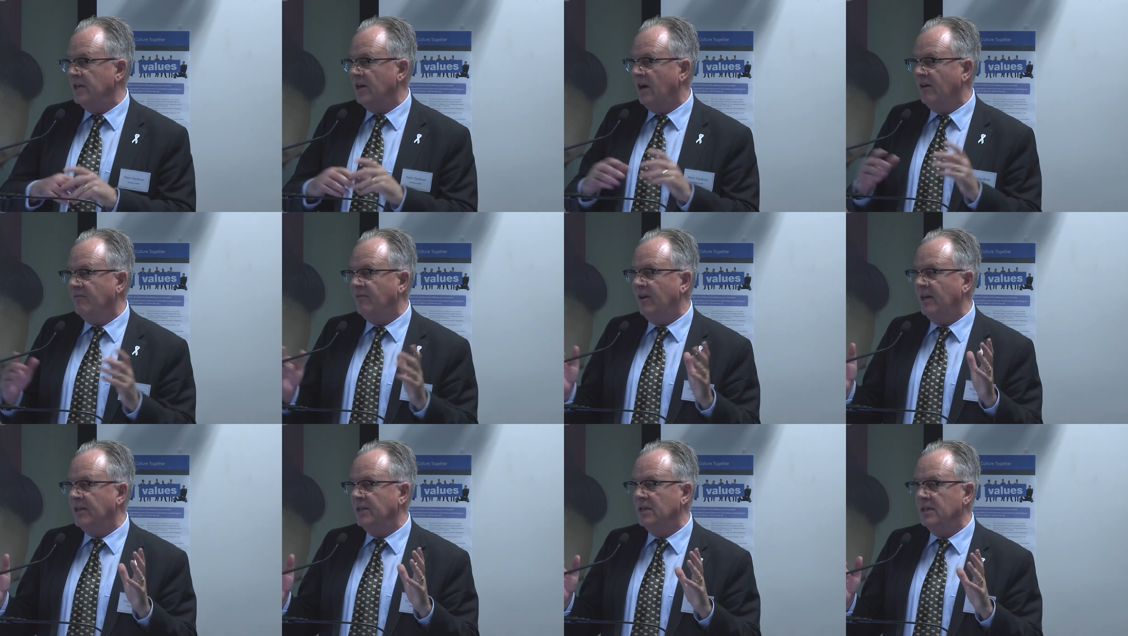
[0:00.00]
I've
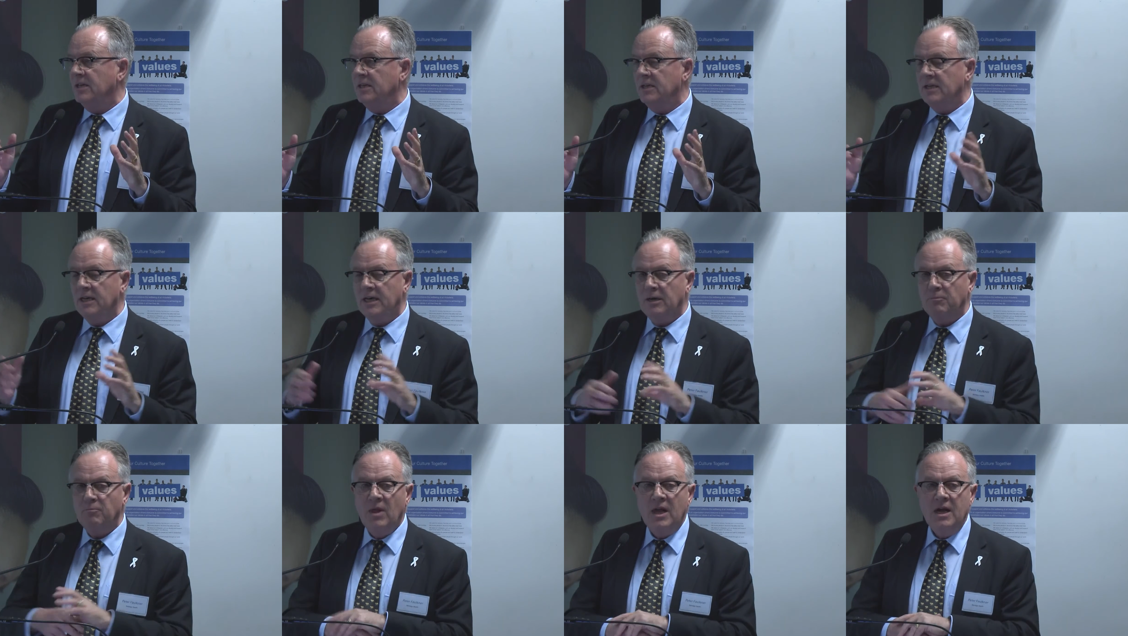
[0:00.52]
had
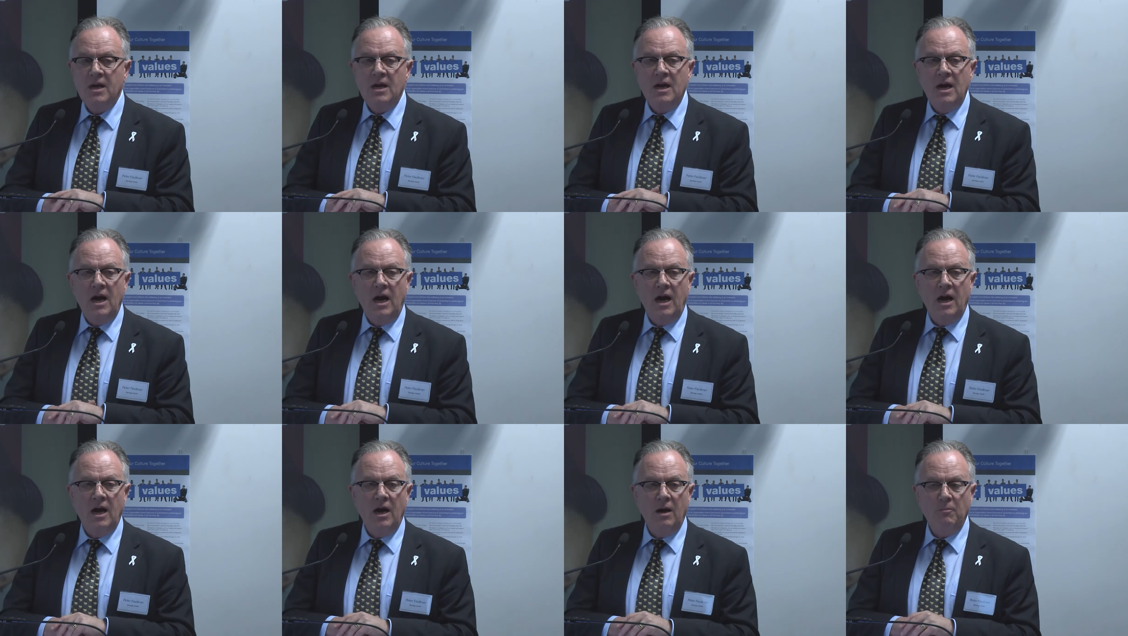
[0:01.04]
the
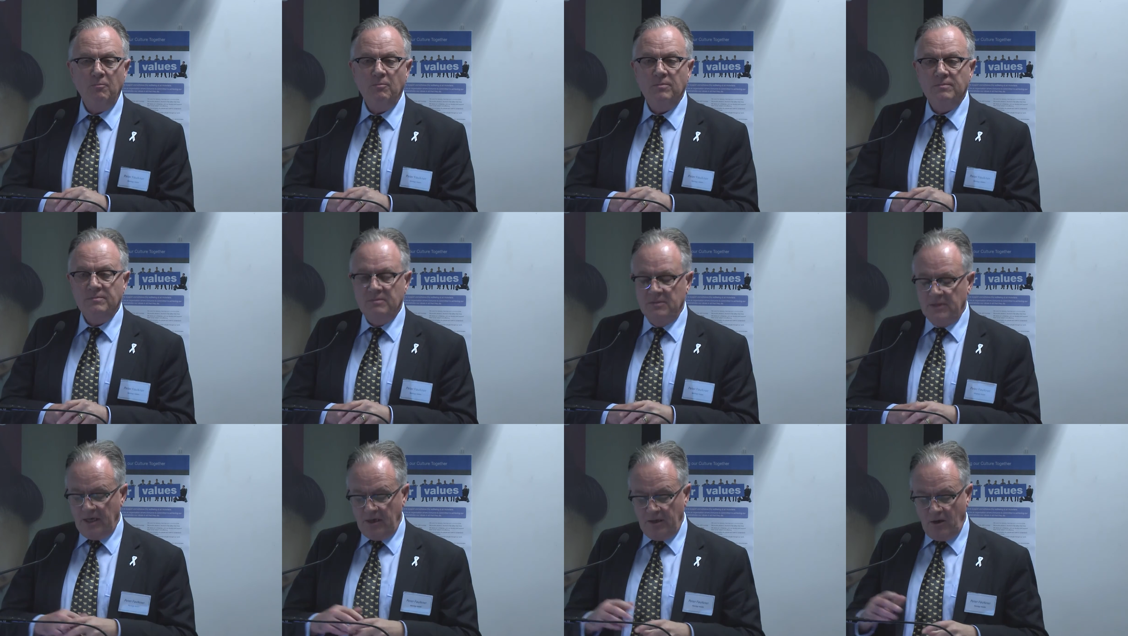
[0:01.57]

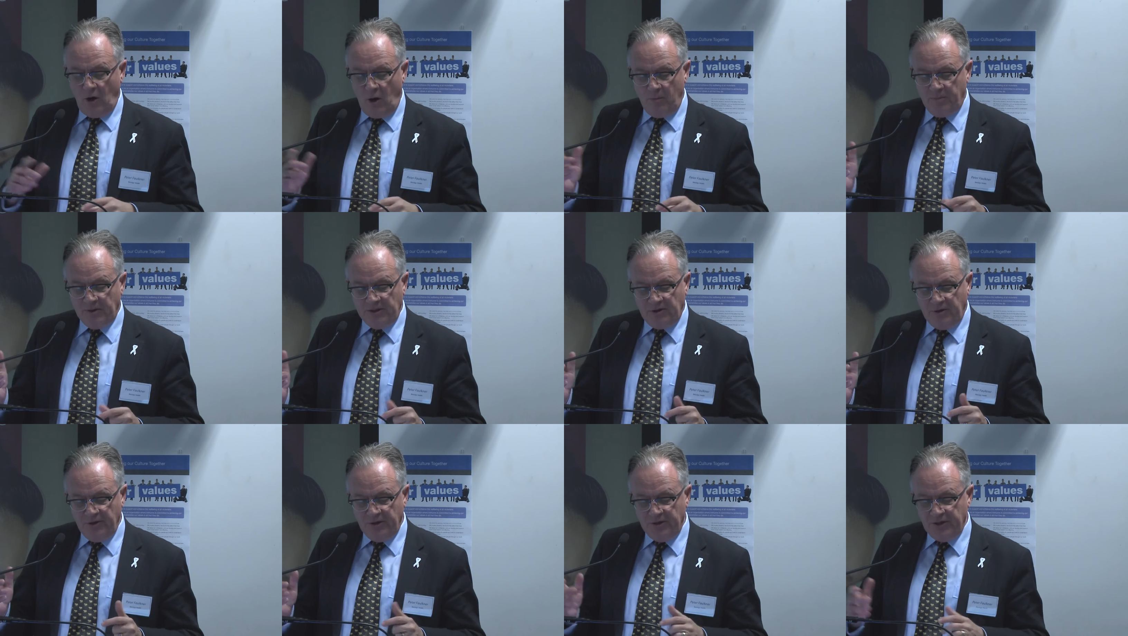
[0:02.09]

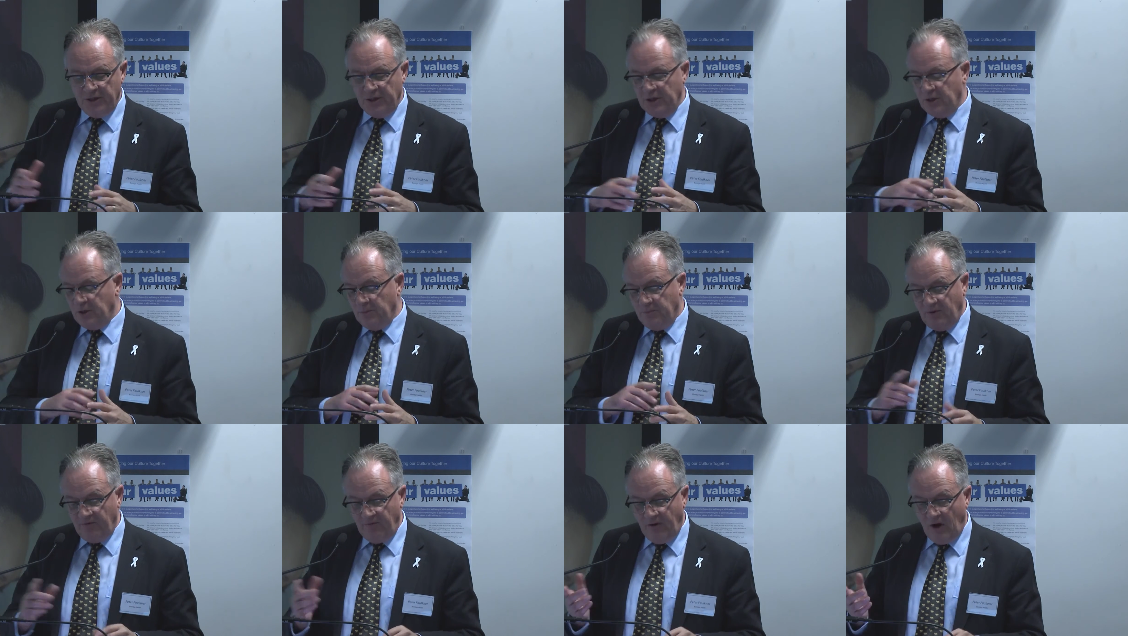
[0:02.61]
opportunity to
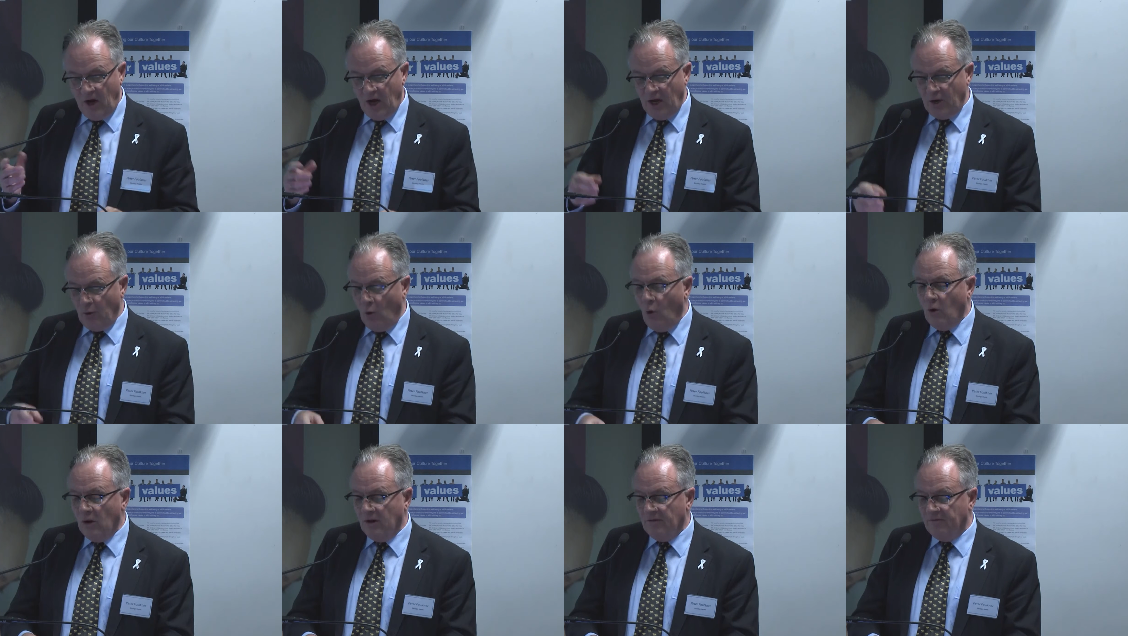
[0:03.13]
provide
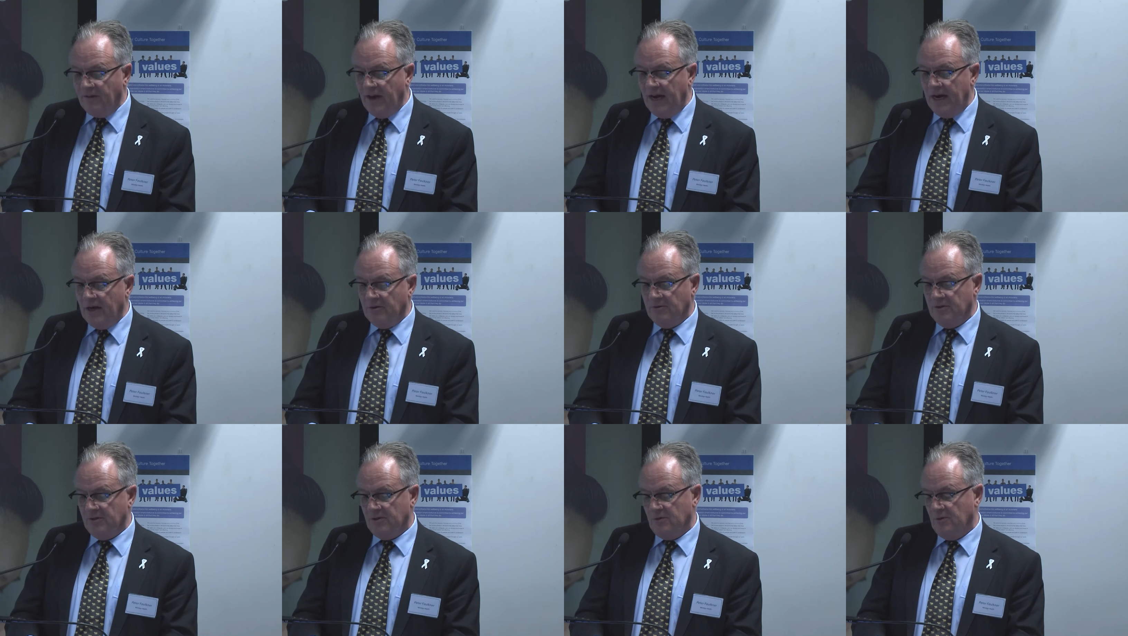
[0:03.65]
all of
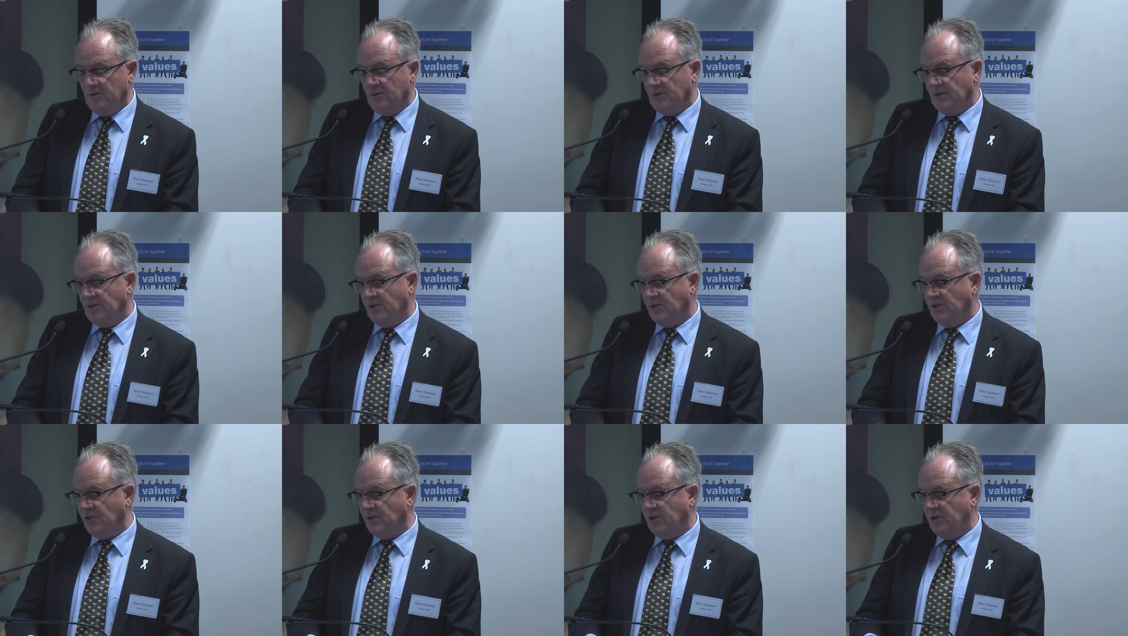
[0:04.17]
our
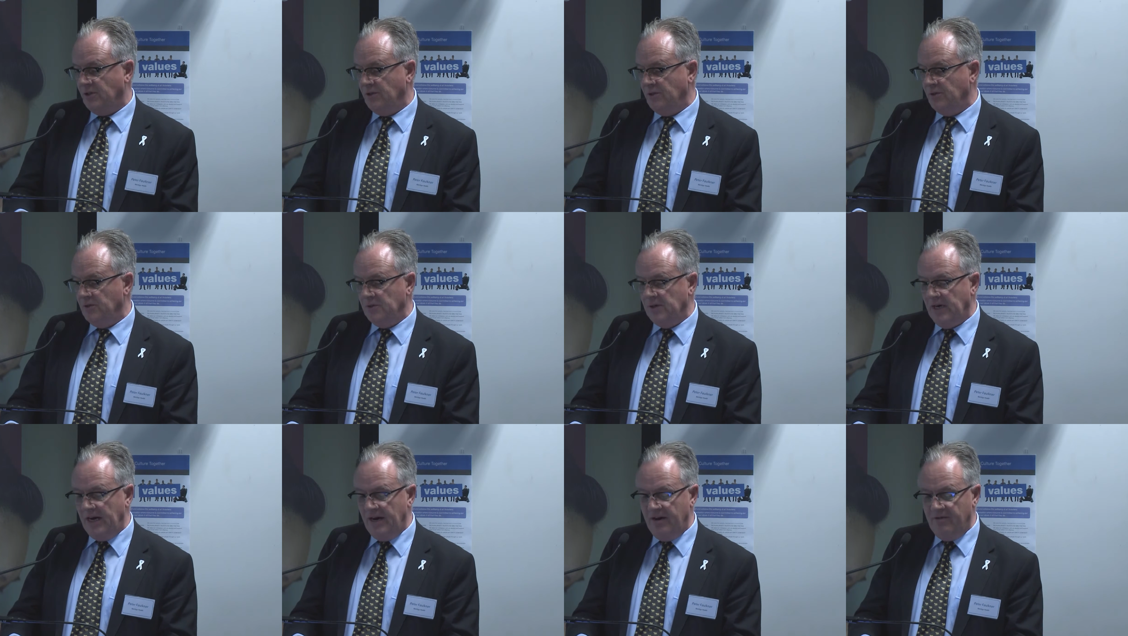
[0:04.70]
resources
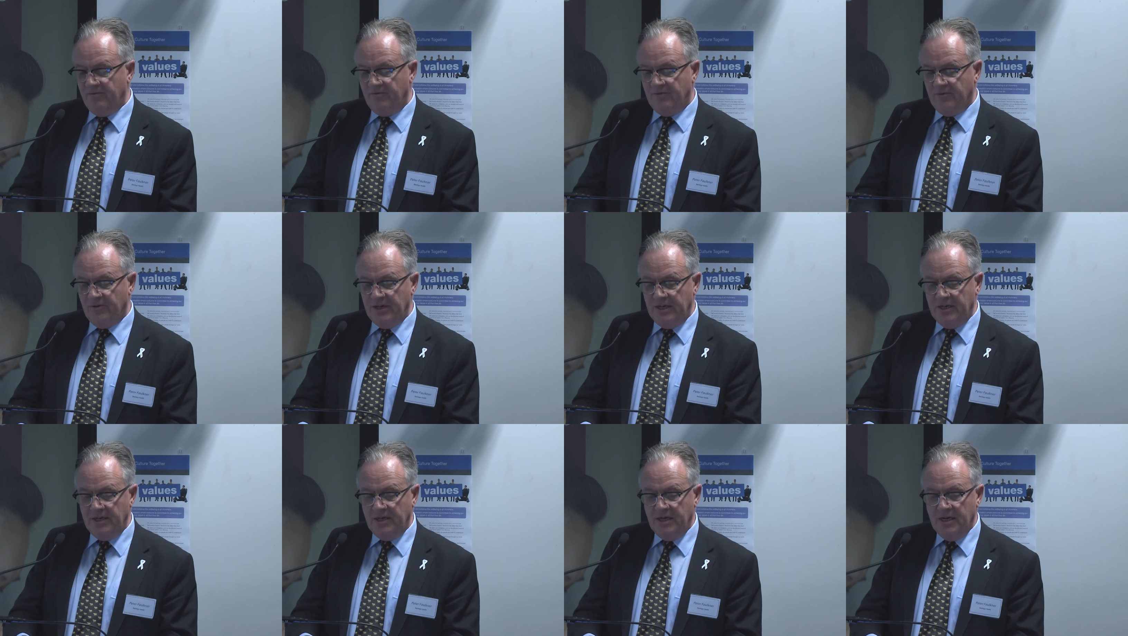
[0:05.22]
to
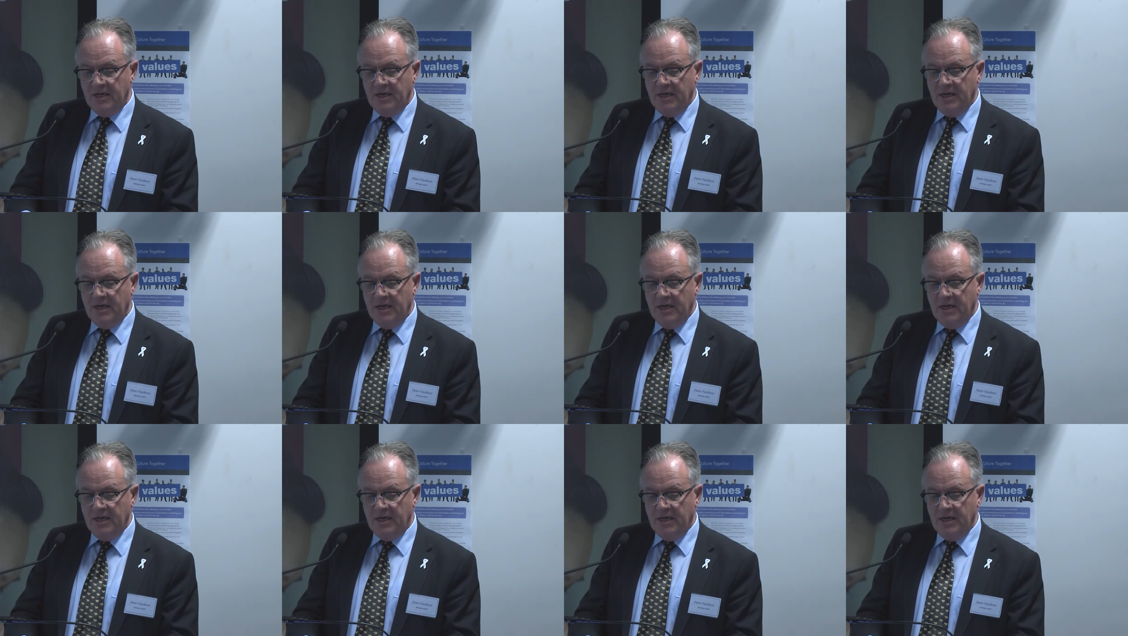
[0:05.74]
every